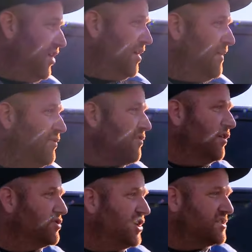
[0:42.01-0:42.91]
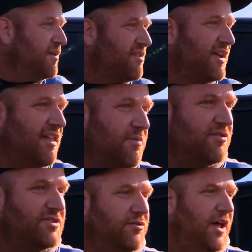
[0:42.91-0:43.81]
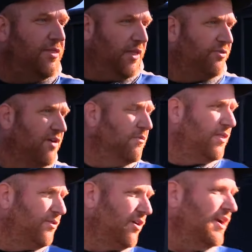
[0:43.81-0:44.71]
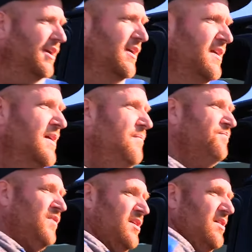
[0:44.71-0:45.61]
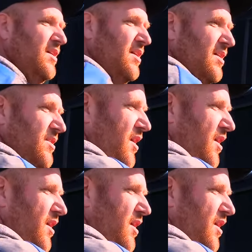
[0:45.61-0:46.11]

a hard time? He's supposed to be out building fences for his customers.